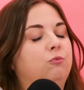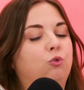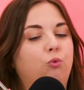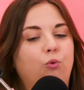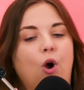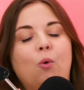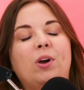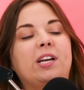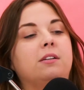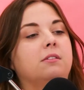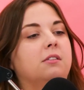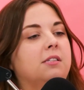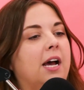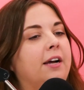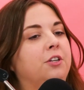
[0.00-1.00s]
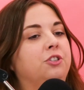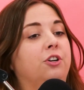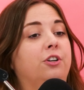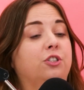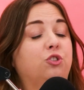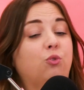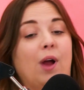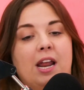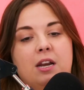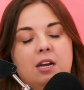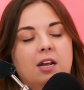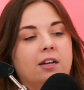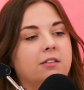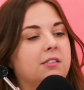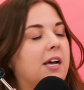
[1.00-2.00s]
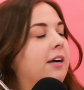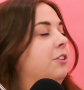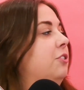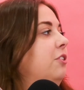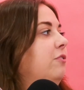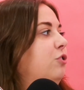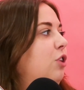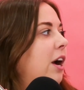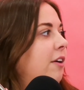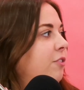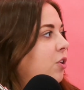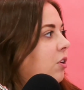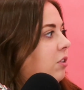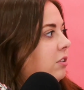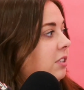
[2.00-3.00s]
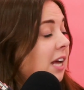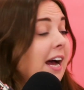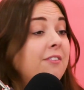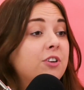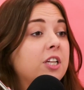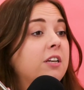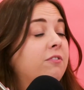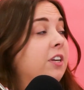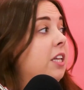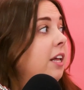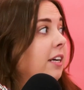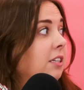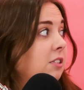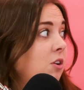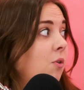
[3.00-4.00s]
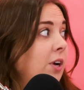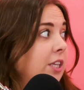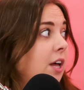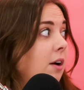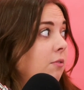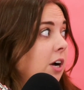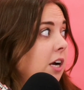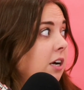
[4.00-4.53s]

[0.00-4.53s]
growing sector, a trending sector of travel? Because I really feel like it's going that